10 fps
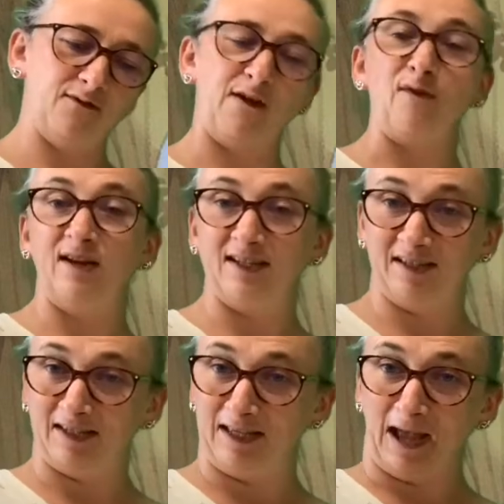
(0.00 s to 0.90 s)
the very
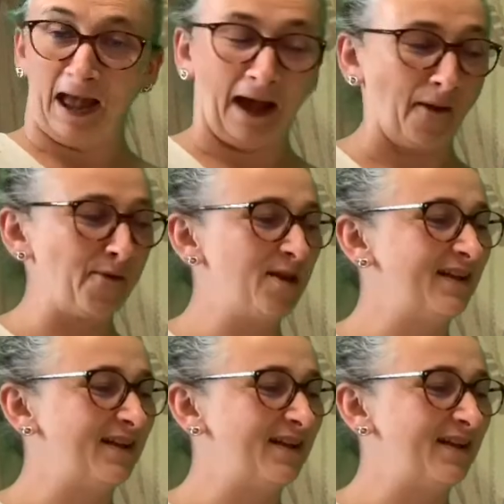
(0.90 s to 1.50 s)
dizzy cow.